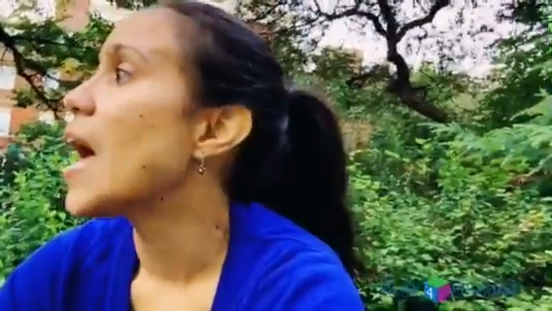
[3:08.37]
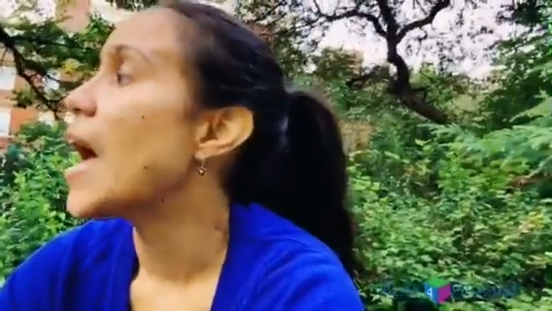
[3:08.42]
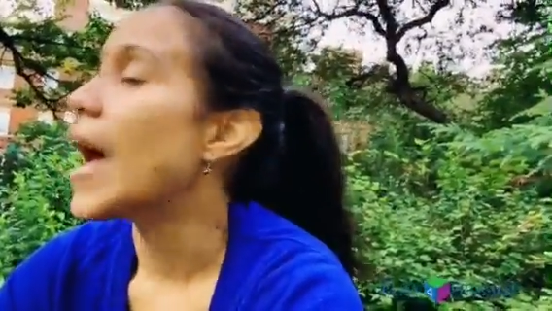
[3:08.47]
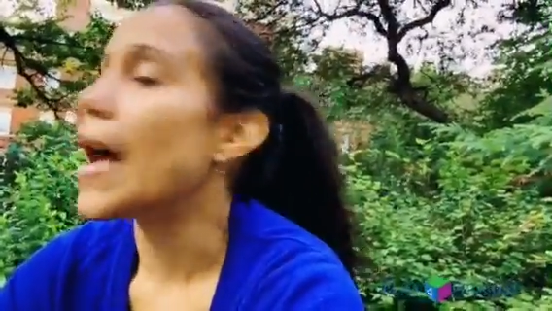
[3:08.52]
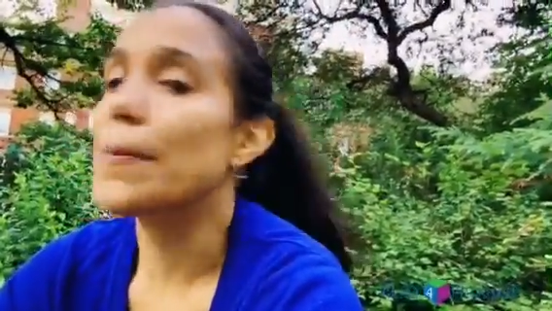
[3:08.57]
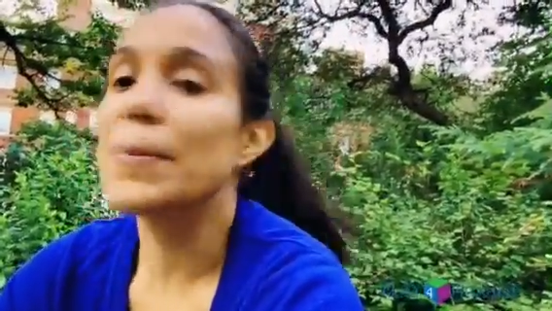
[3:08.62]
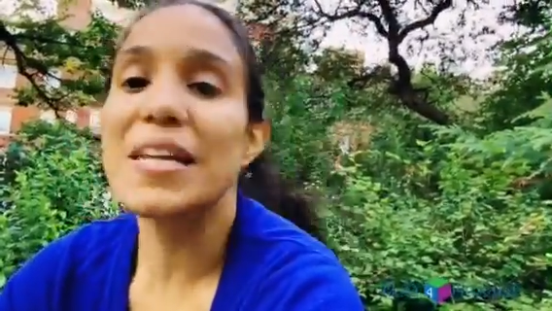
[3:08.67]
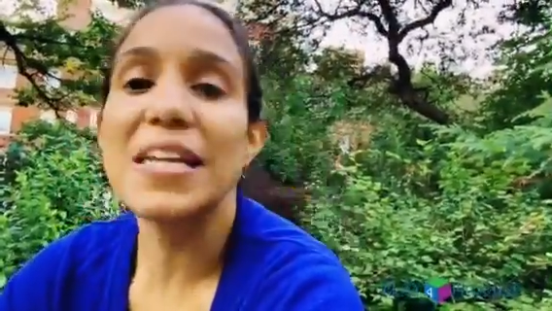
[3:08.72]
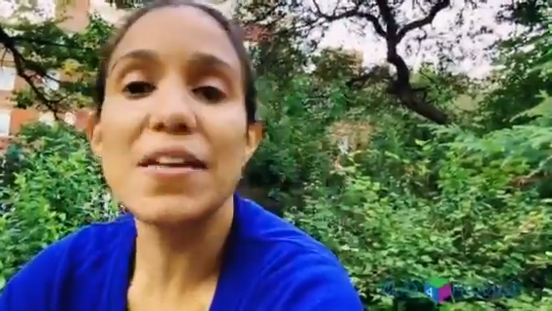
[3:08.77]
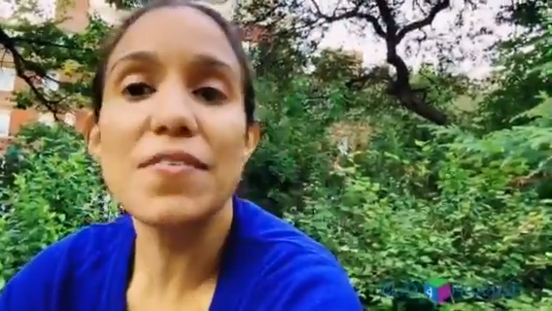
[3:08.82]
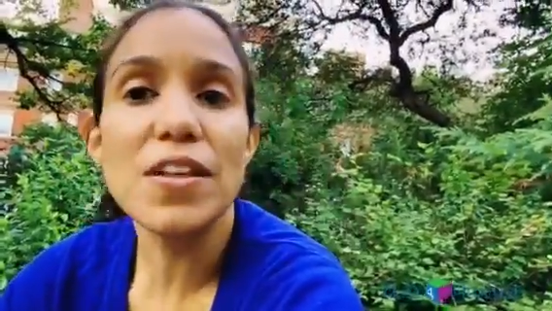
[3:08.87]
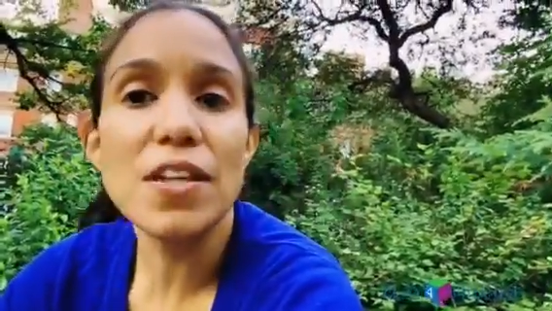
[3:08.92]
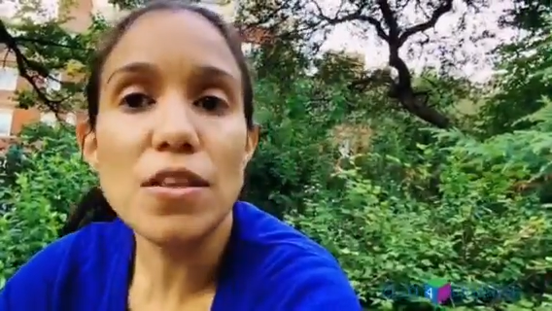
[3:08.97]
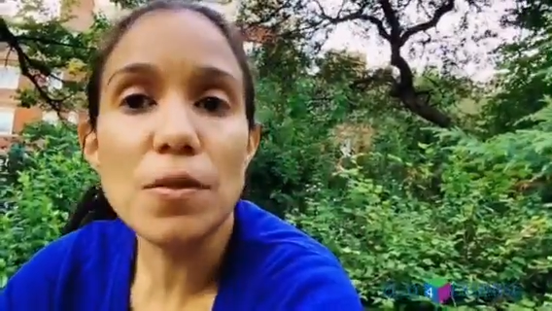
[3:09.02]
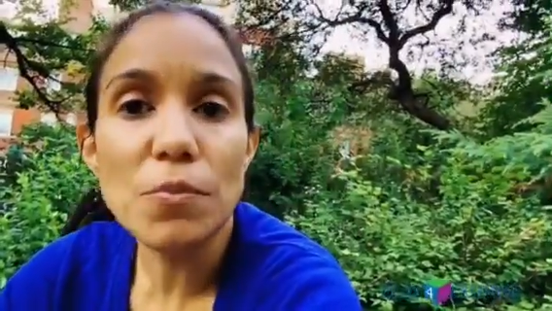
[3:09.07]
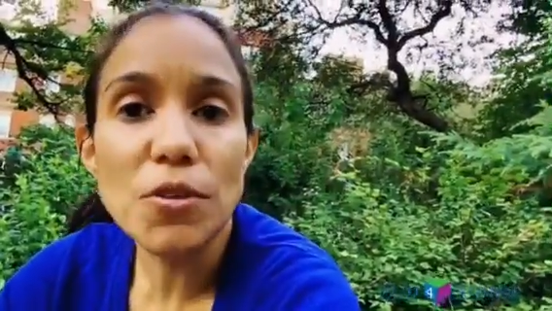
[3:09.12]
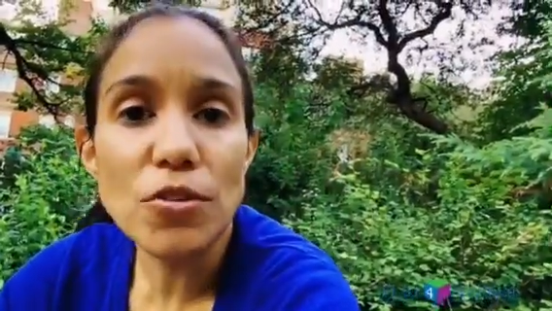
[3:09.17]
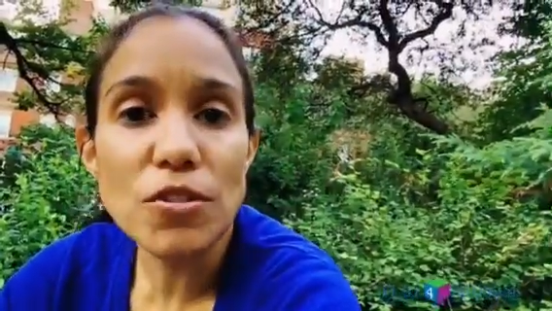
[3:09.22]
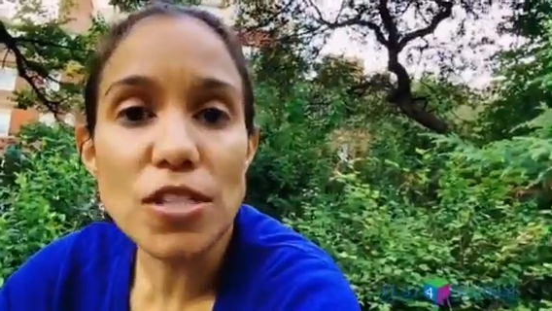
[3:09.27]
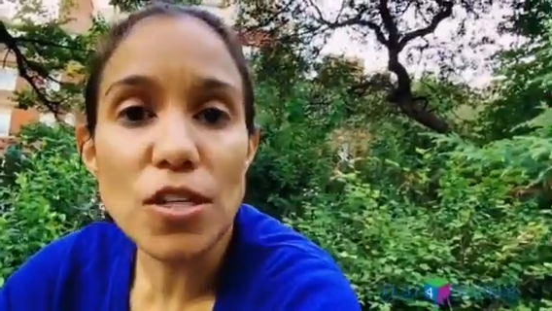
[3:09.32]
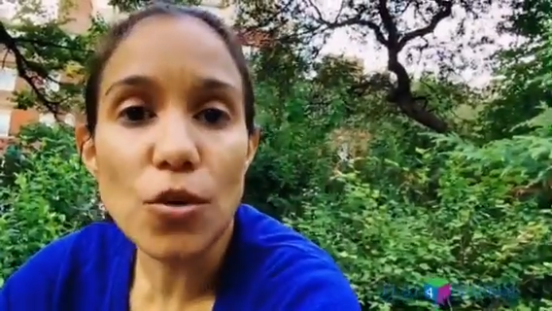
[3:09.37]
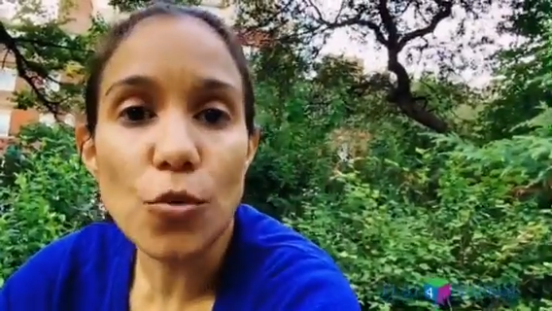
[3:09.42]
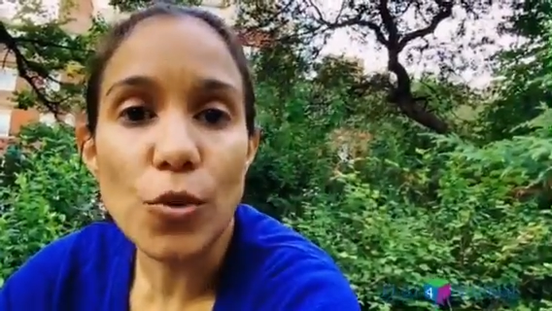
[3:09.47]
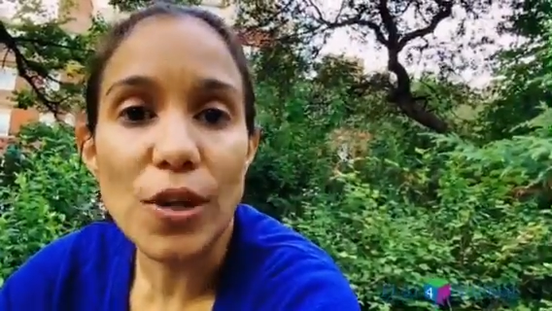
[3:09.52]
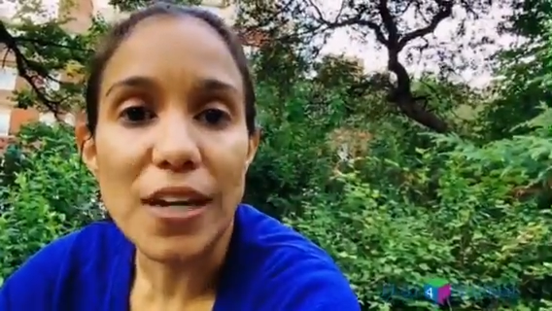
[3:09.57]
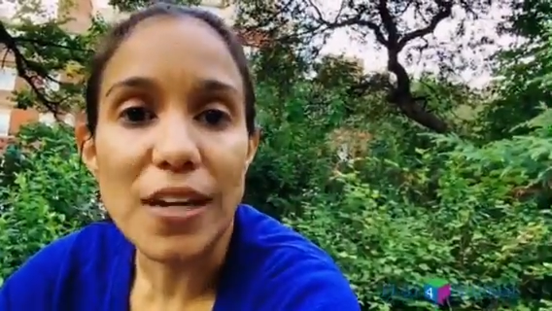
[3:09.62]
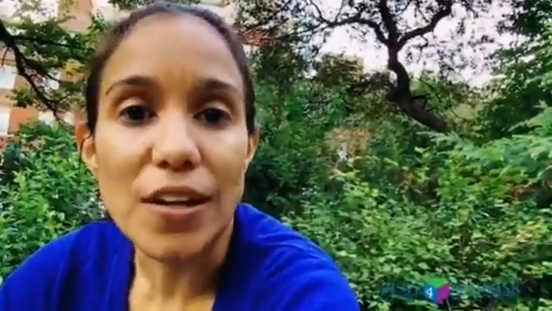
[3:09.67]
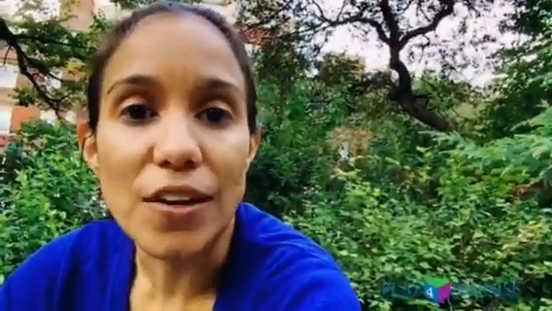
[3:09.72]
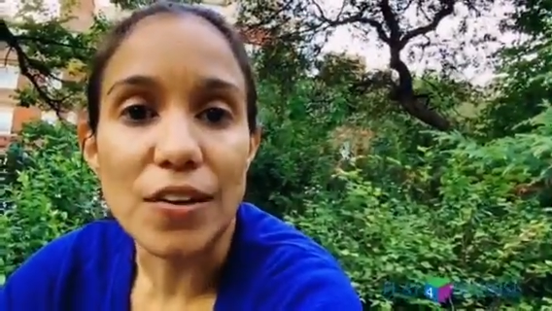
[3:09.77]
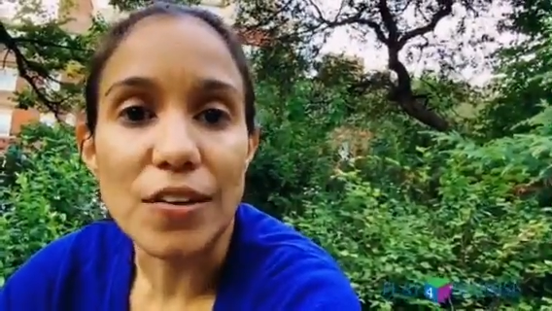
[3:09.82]
I mean, even in the music we
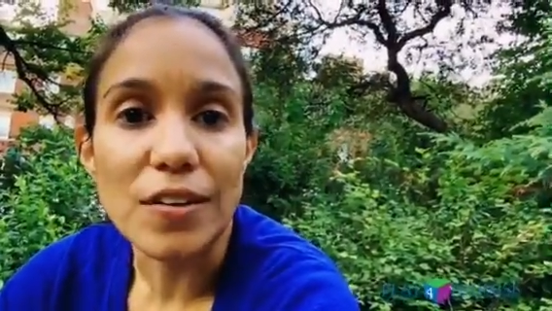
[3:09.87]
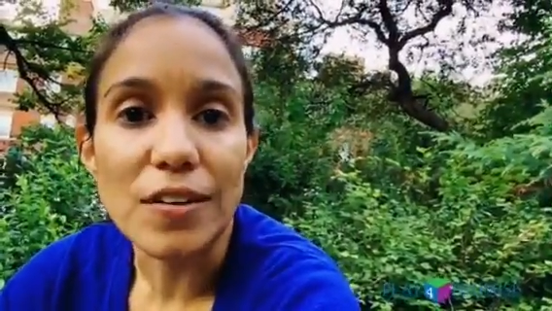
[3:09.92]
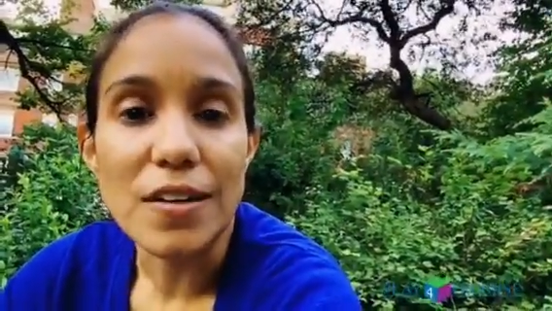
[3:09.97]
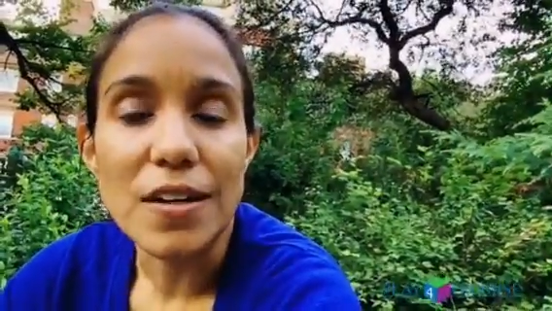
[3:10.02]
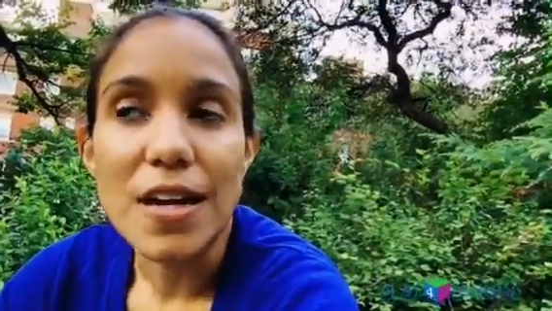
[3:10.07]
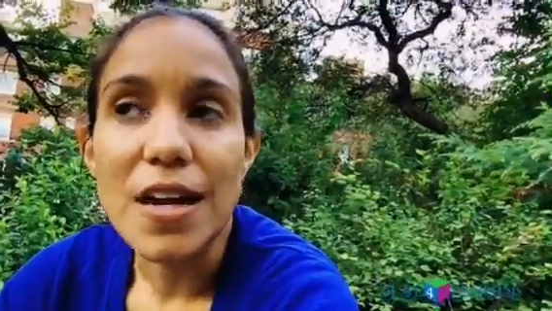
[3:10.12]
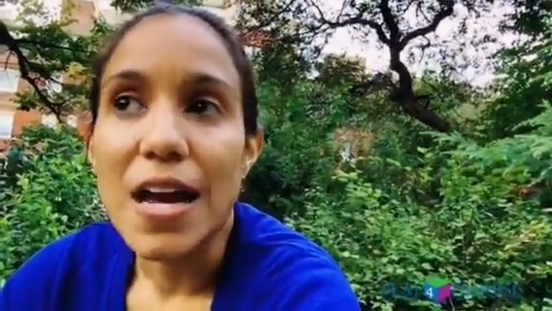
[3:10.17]
hear,